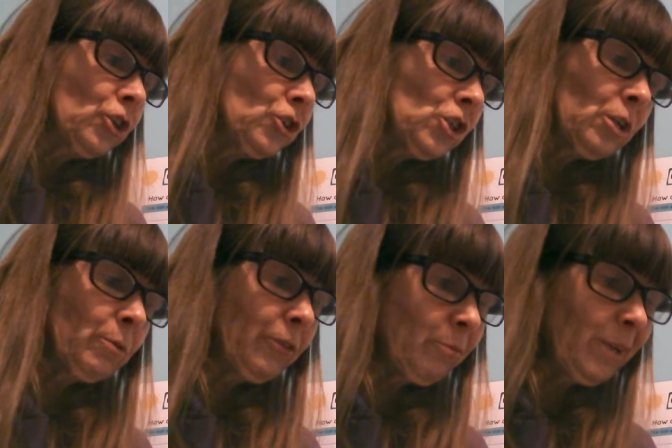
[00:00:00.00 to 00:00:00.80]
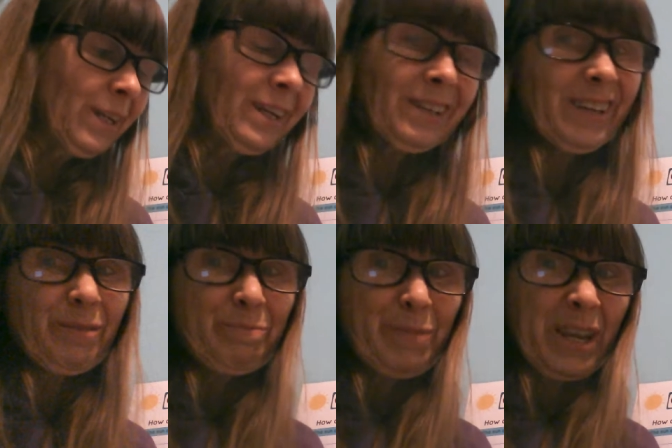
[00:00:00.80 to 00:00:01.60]
She was reading like
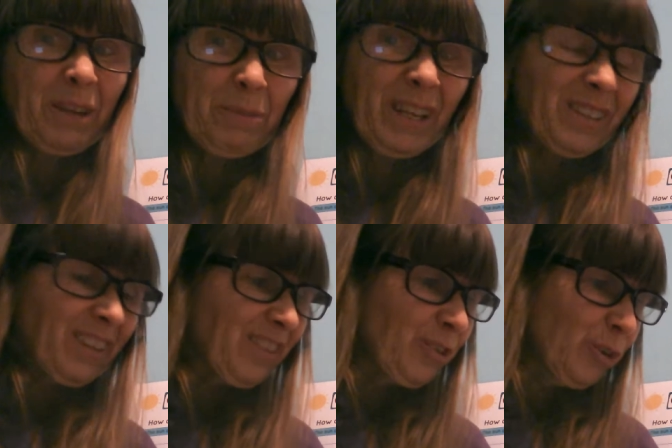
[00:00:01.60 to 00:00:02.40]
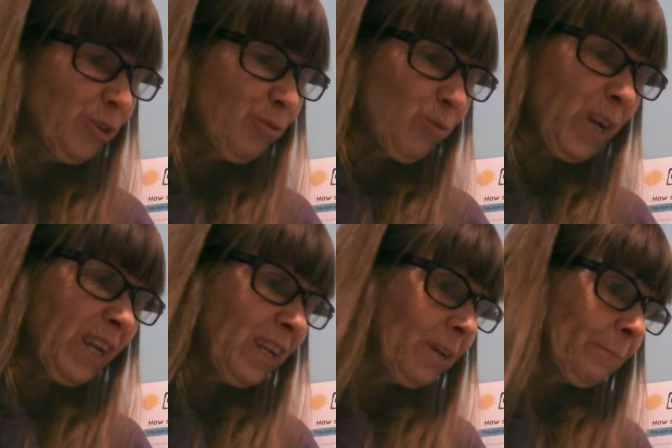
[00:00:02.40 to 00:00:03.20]
a baby in the third
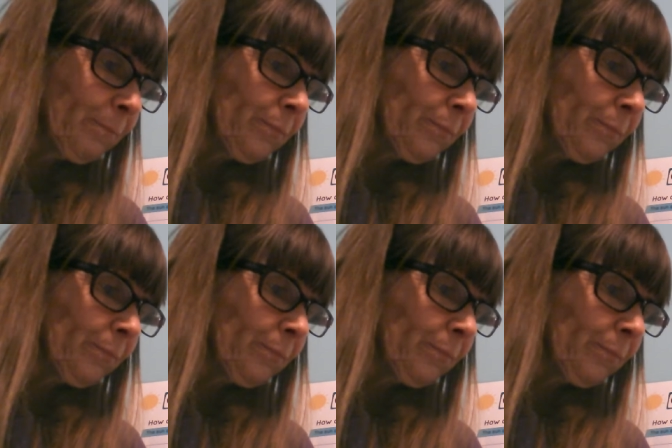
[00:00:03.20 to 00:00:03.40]
grade.